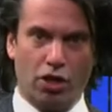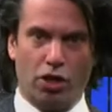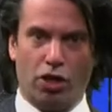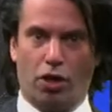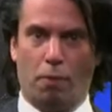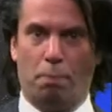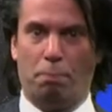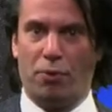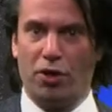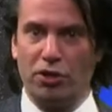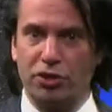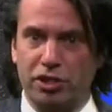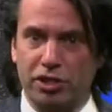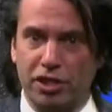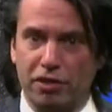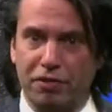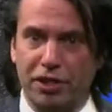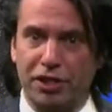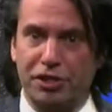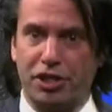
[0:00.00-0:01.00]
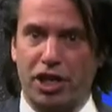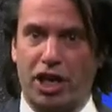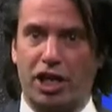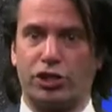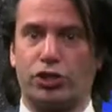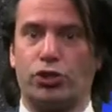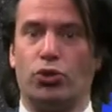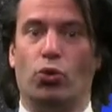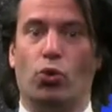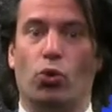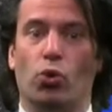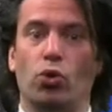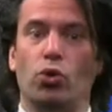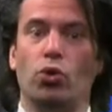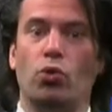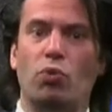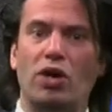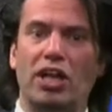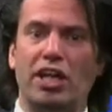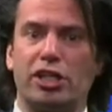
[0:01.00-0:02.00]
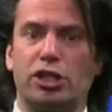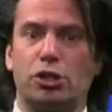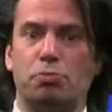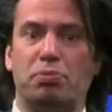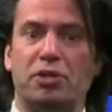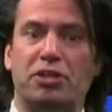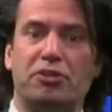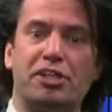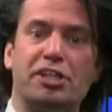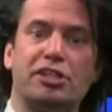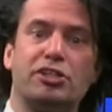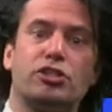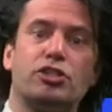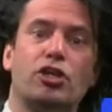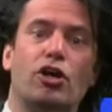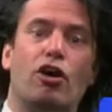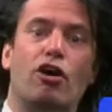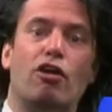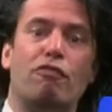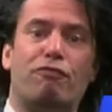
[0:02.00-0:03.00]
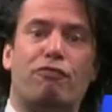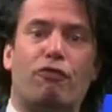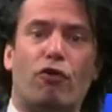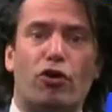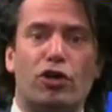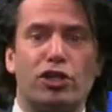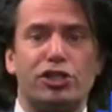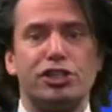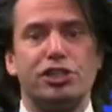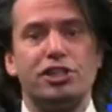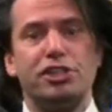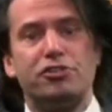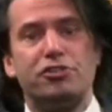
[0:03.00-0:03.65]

A positively charged hole will experience a force in the